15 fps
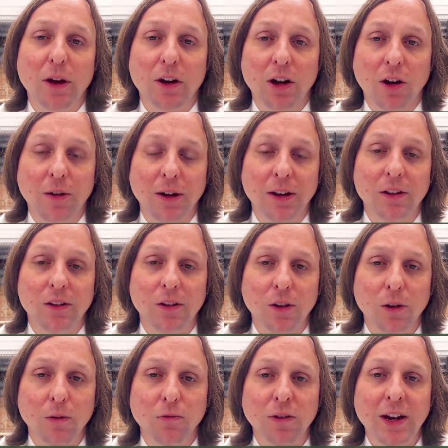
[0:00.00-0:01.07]
we are going
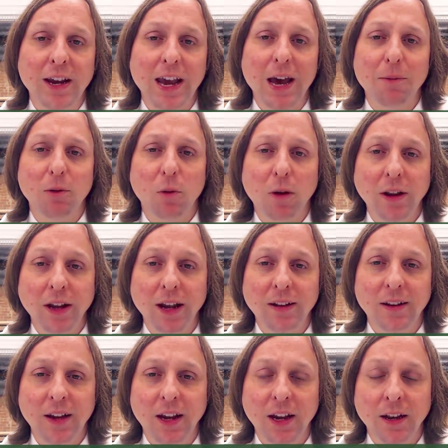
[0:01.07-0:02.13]
to recap twenty
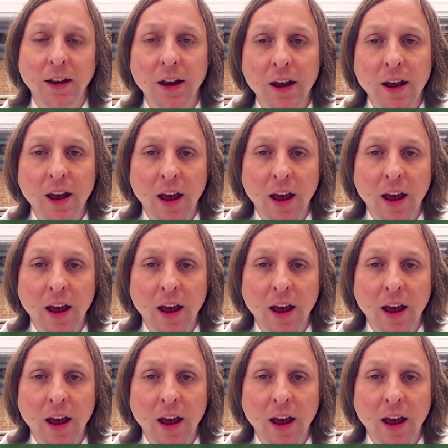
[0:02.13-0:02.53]
eighteen